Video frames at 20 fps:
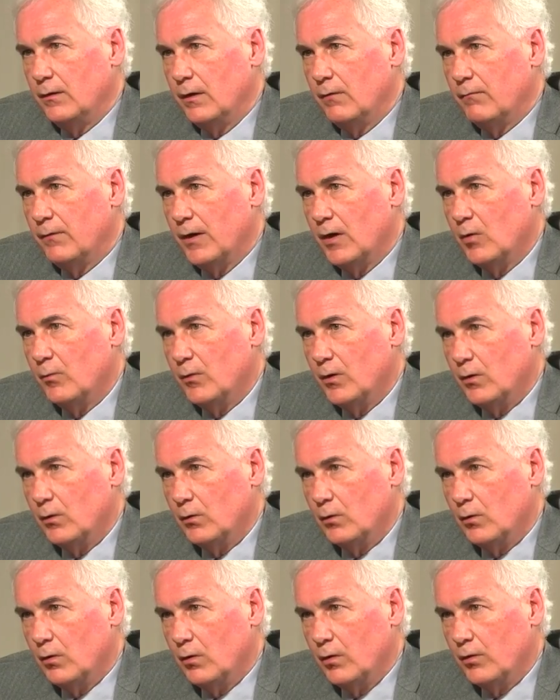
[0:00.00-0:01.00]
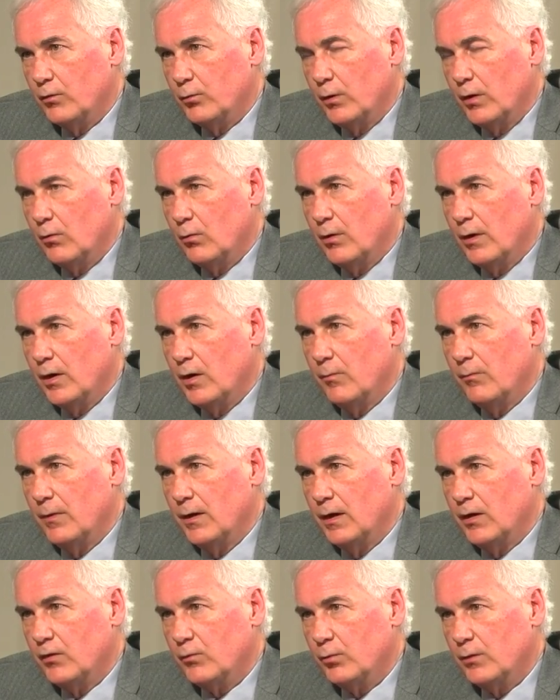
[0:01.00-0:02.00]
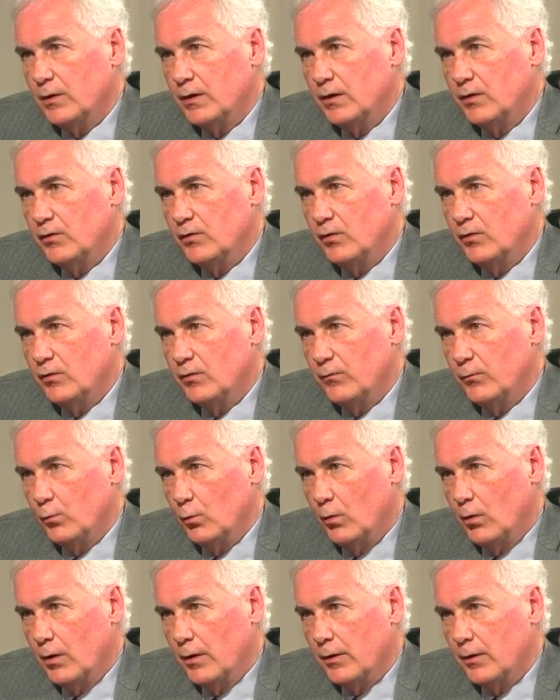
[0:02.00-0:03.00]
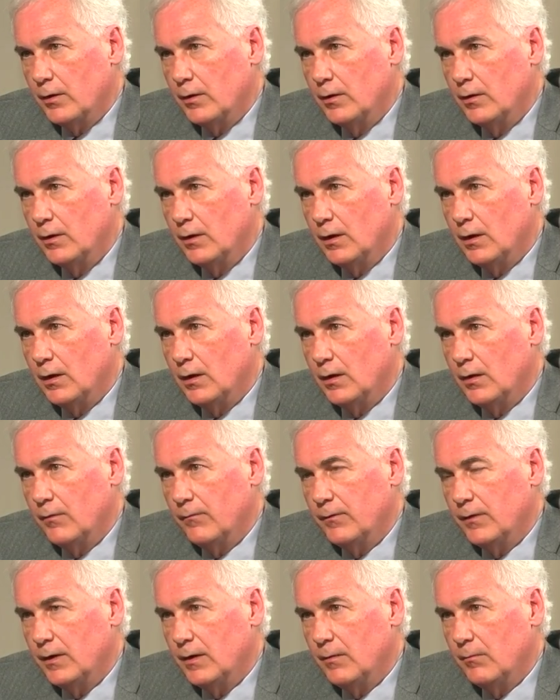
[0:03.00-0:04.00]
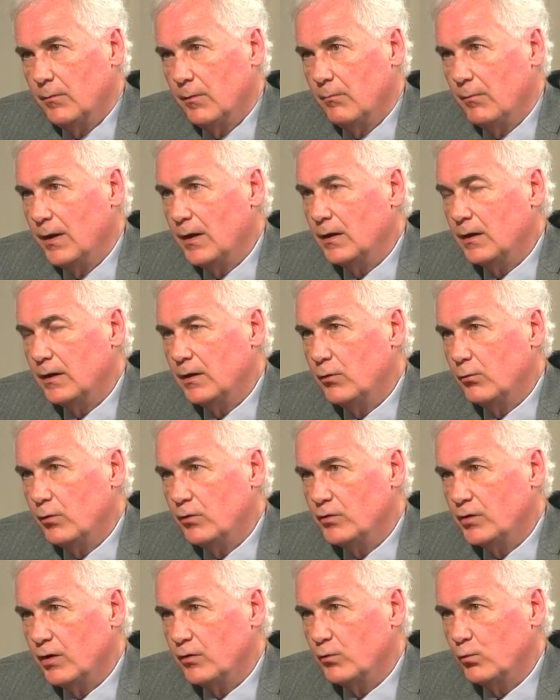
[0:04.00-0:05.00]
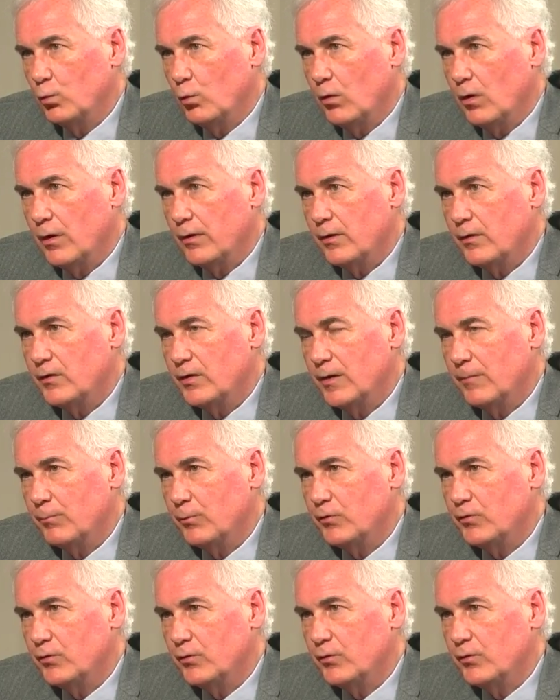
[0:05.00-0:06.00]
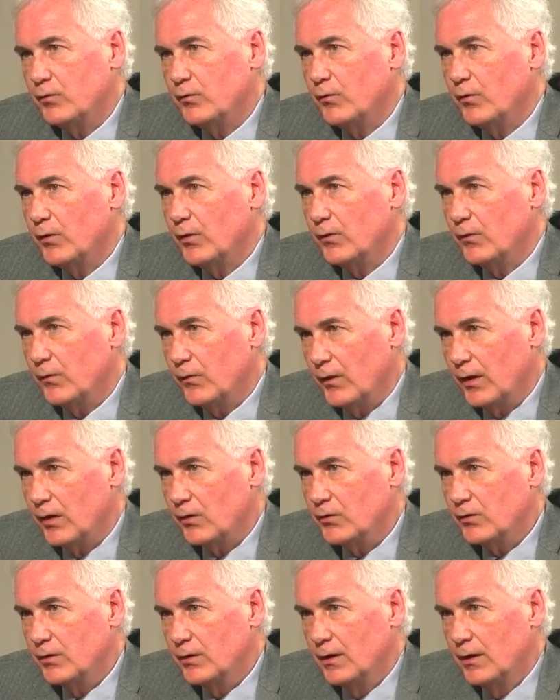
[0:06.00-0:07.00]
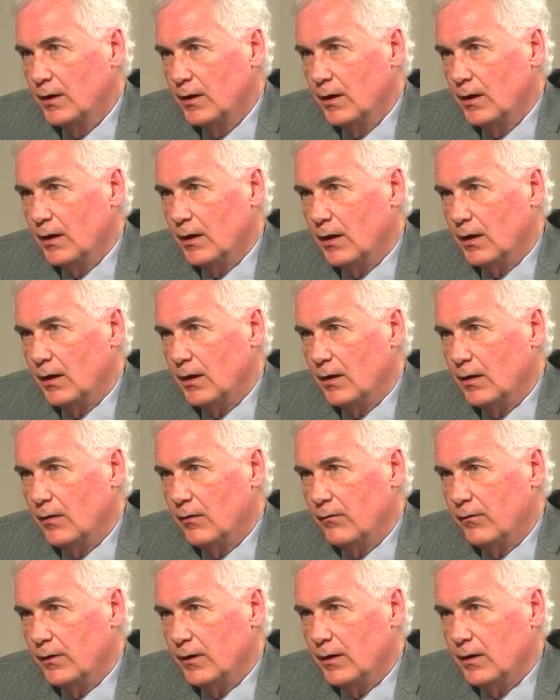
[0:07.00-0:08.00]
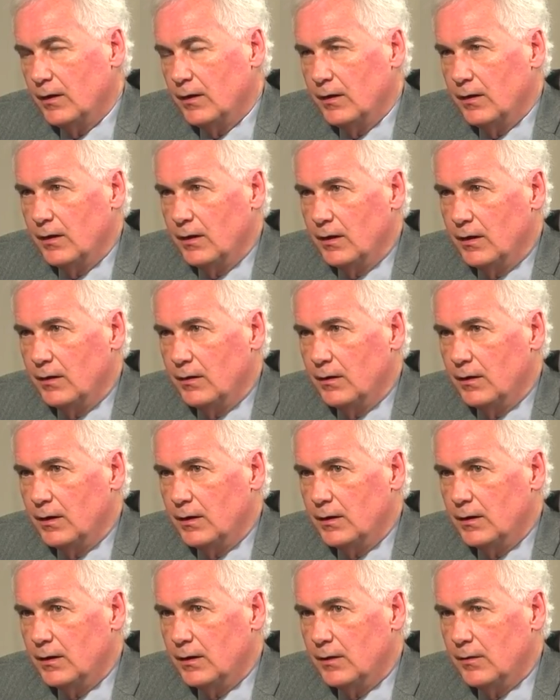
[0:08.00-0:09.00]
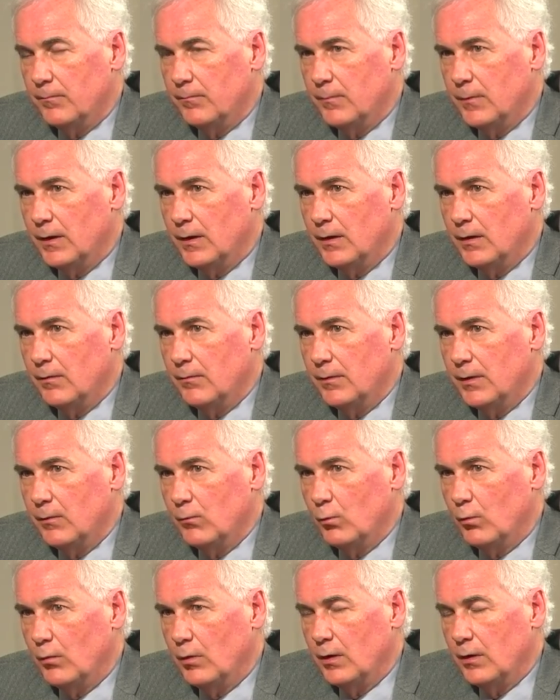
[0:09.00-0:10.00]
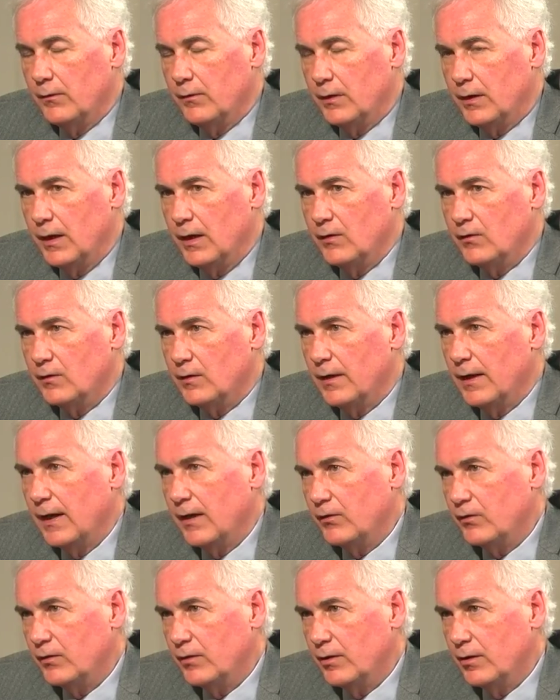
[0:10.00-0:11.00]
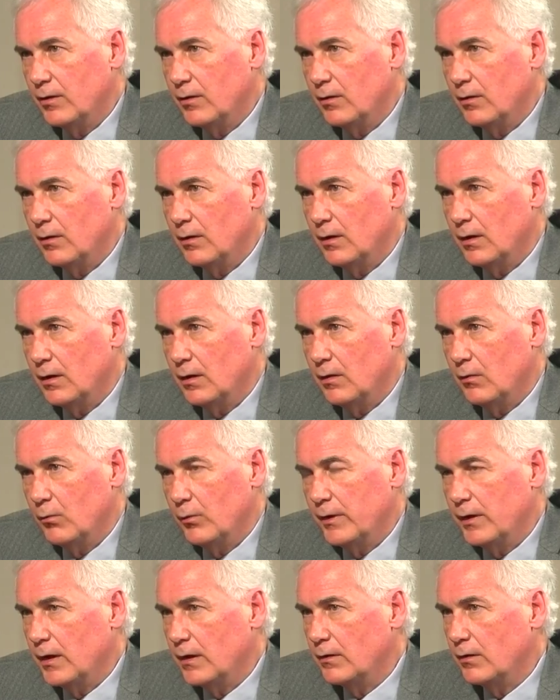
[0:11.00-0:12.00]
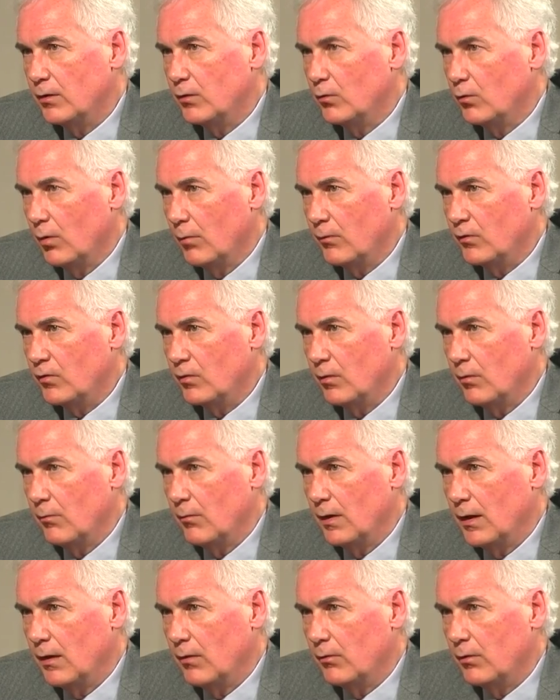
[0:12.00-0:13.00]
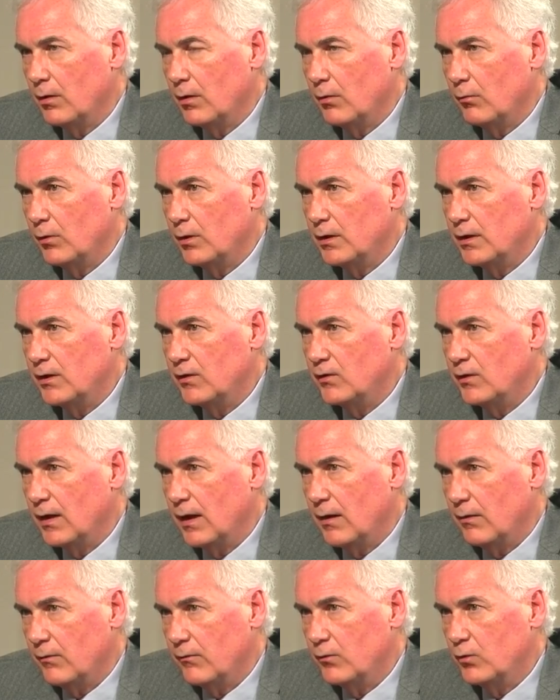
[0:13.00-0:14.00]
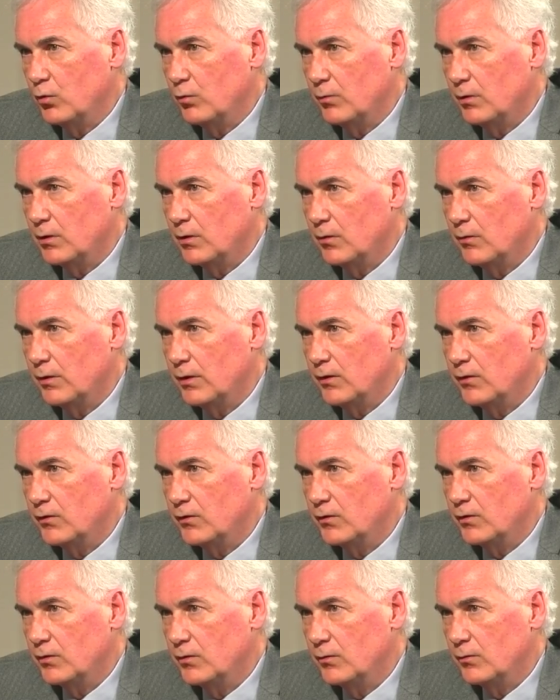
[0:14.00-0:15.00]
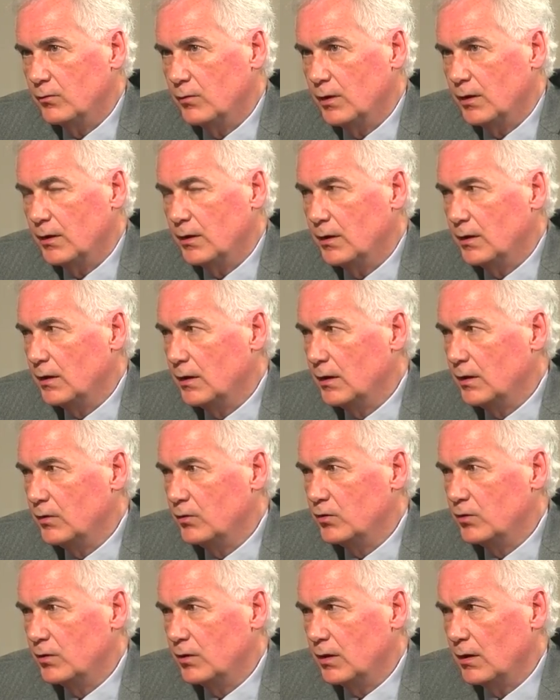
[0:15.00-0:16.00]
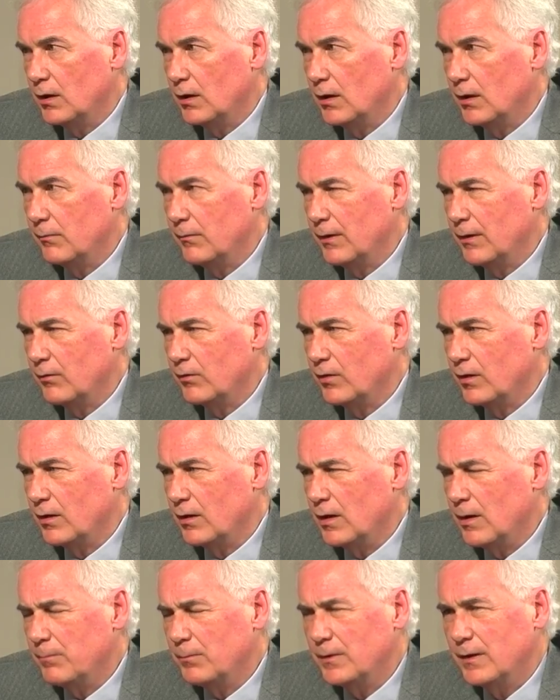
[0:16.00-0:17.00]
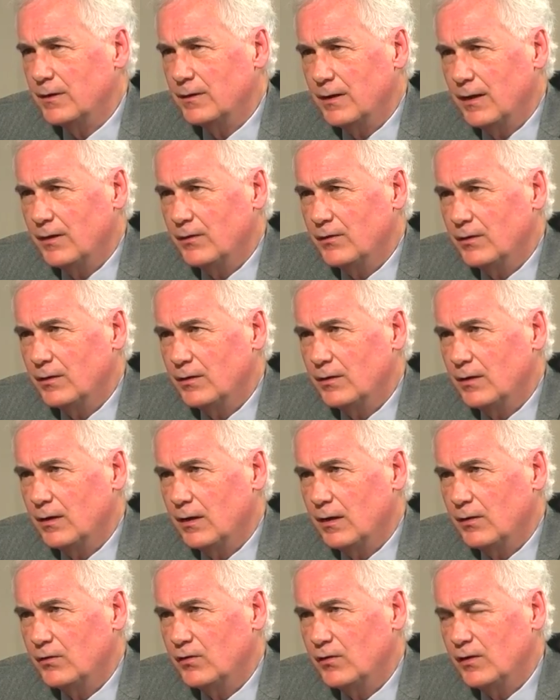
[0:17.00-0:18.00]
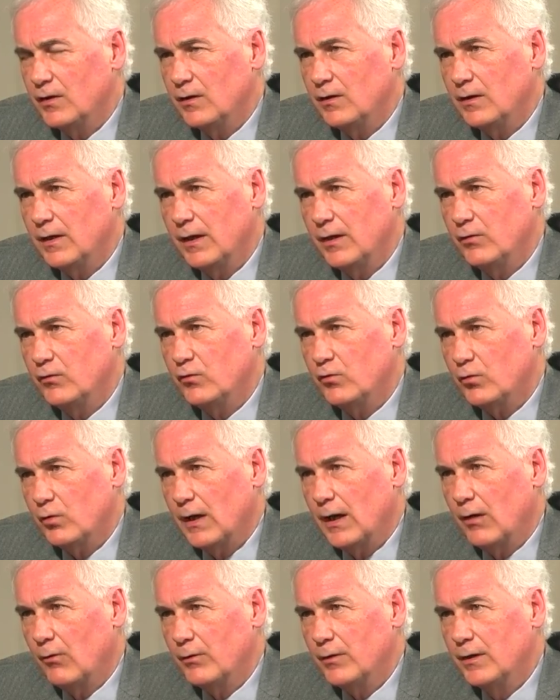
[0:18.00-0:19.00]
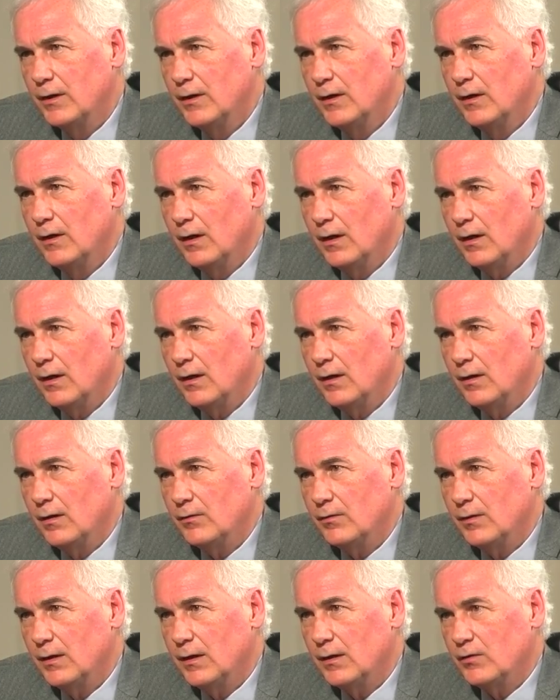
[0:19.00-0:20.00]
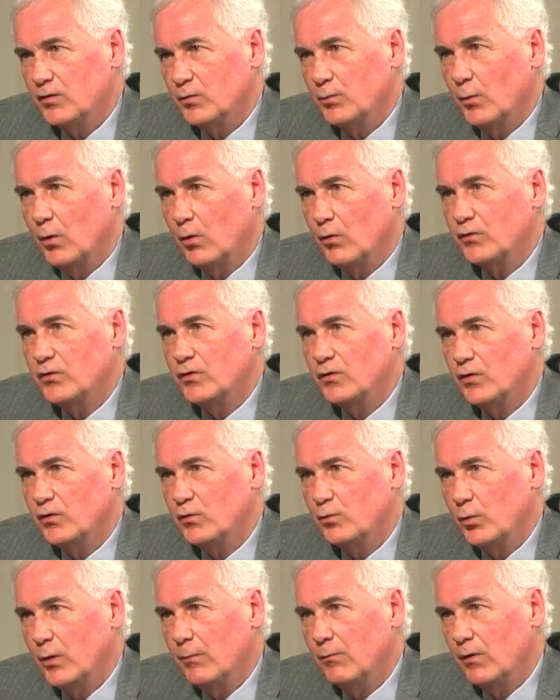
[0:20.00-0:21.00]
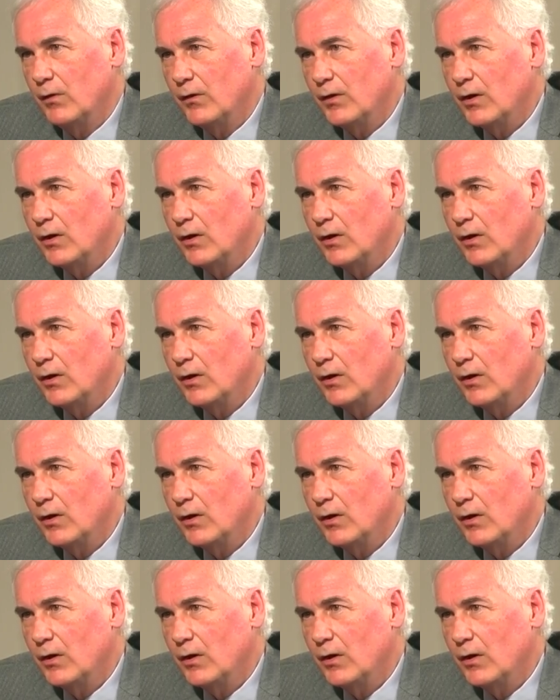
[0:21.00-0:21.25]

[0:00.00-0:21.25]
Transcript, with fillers: environmental laws require mass releases of water, uh, um, mainly to adjust water temperatures for the fish. Uh, in the uh, uh, in the case last year, we had an enormous amount released out of New Melones to nudge. I think it was a couple of dozen steelhead trout uh, uh, smolts to swim to the